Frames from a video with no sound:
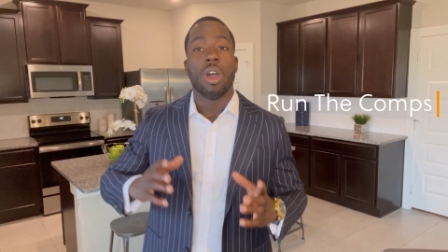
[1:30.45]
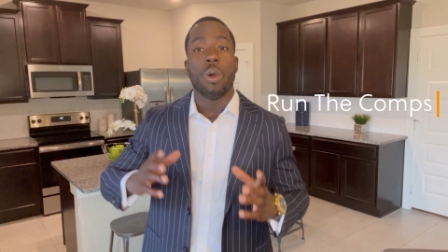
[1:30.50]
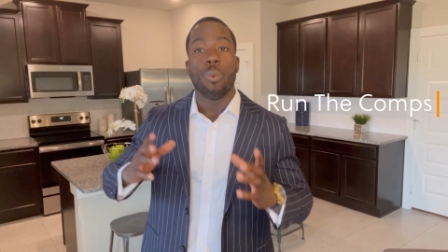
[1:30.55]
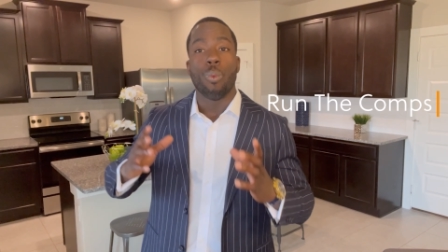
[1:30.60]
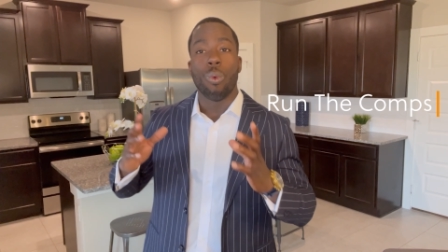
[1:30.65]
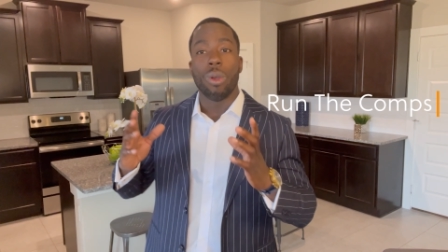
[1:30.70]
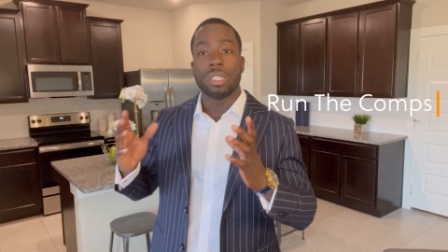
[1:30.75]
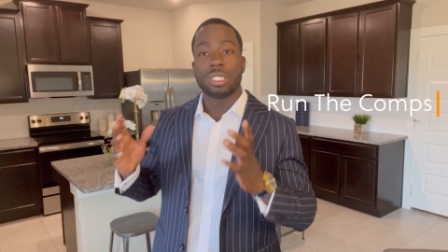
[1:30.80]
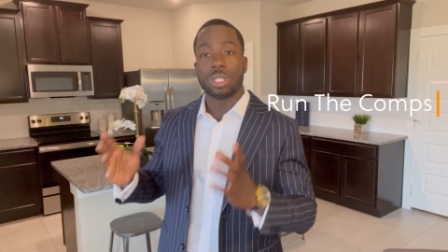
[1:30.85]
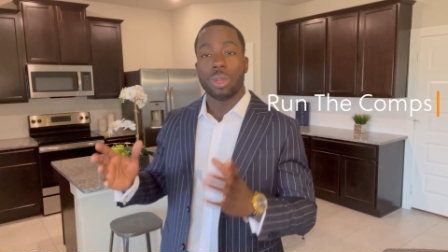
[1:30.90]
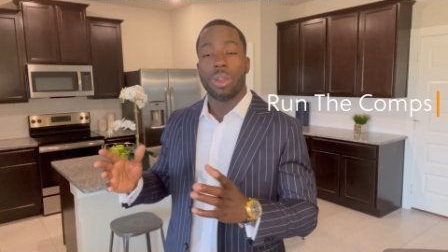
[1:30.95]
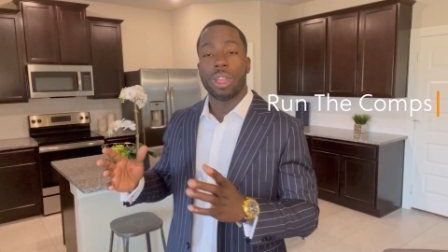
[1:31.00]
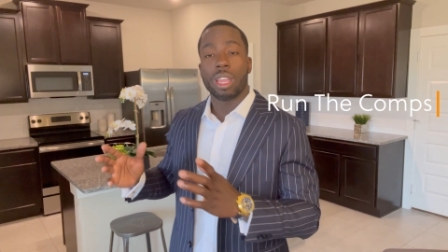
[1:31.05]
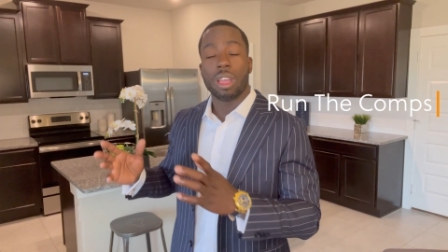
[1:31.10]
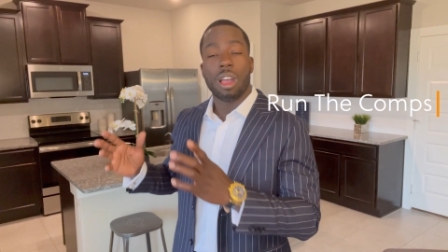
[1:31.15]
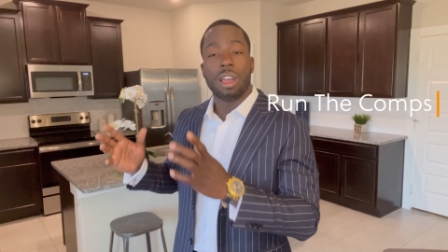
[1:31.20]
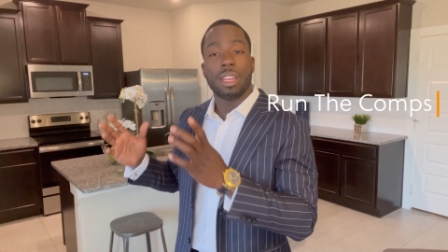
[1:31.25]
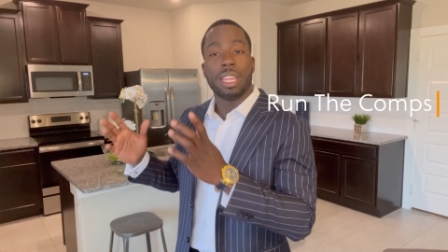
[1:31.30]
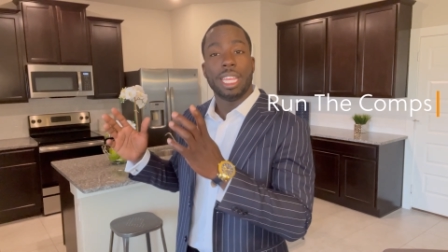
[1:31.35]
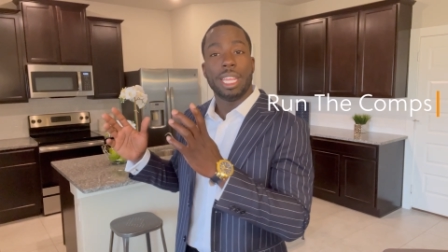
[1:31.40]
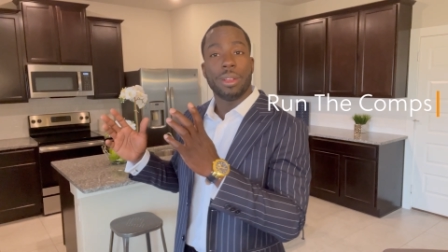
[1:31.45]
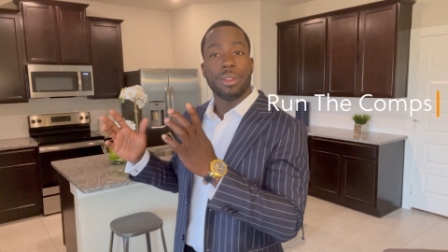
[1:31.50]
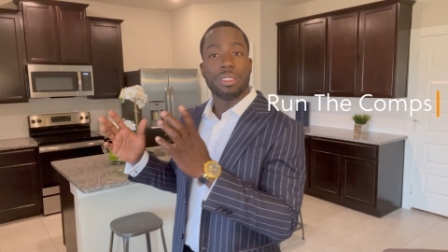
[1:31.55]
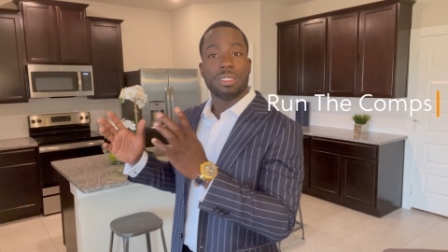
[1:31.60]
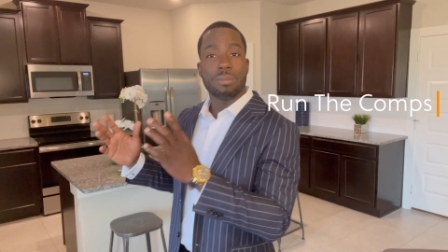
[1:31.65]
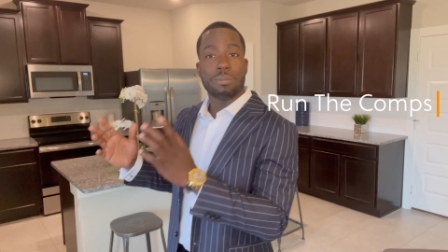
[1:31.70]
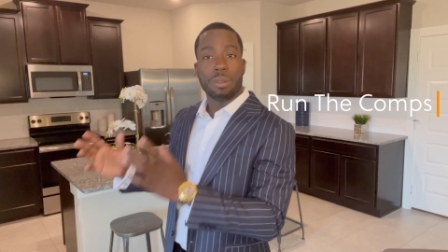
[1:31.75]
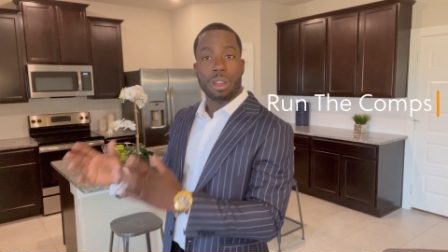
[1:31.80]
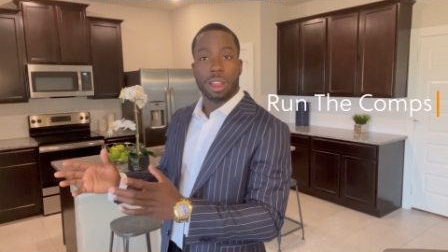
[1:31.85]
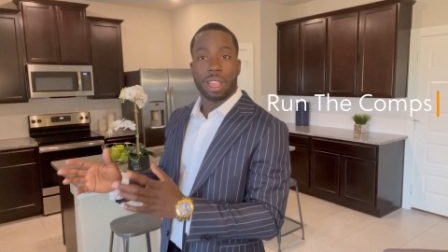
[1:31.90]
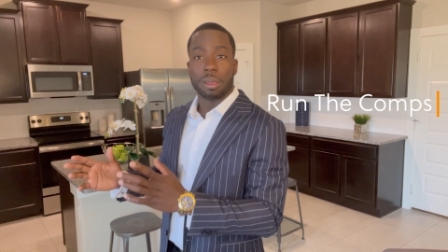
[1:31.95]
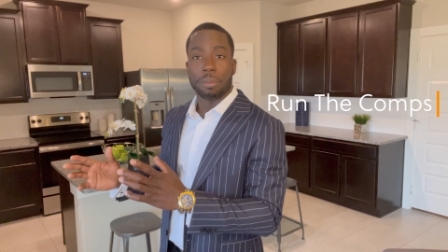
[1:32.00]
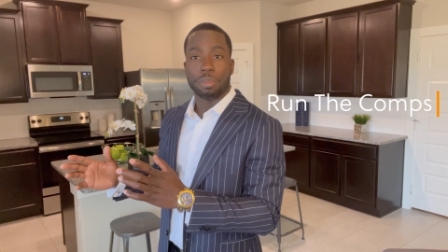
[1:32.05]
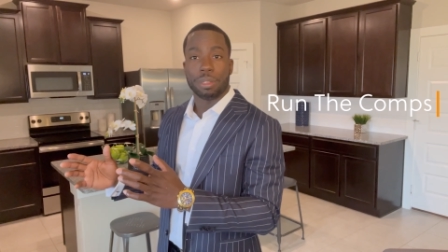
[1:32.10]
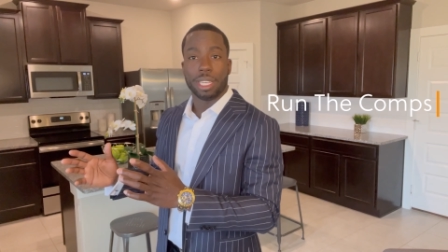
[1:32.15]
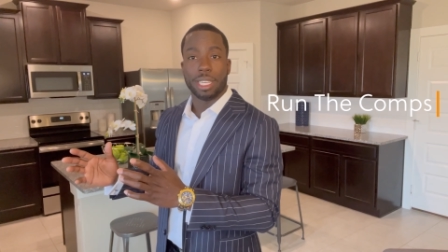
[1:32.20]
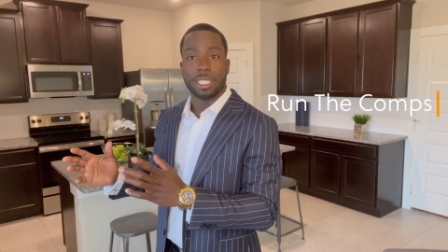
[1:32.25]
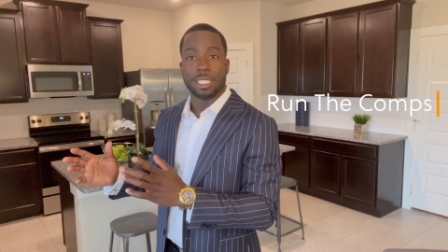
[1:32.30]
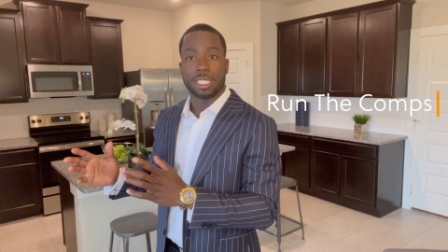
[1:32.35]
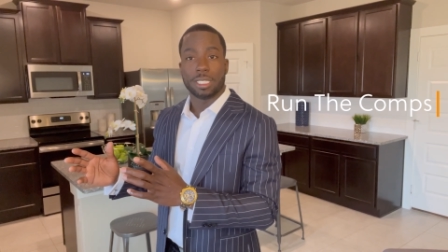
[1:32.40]
what's going on here in the
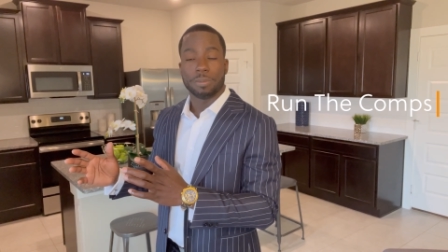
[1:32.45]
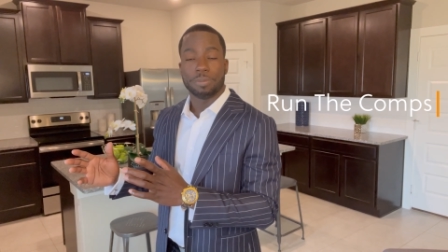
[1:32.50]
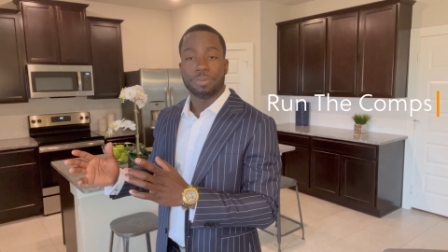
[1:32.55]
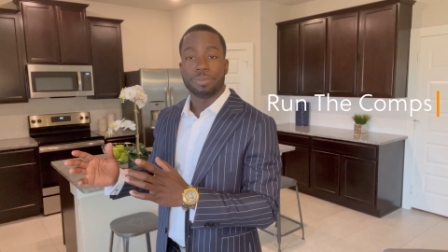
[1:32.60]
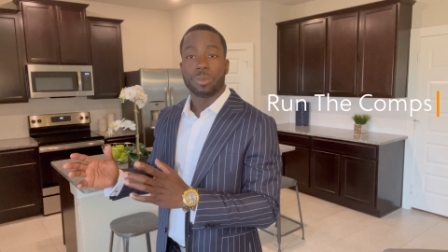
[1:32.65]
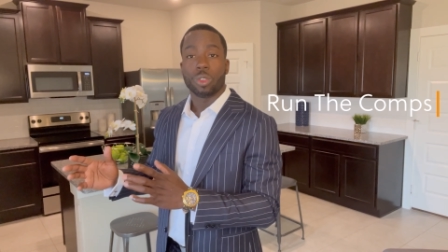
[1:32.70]
marketplace?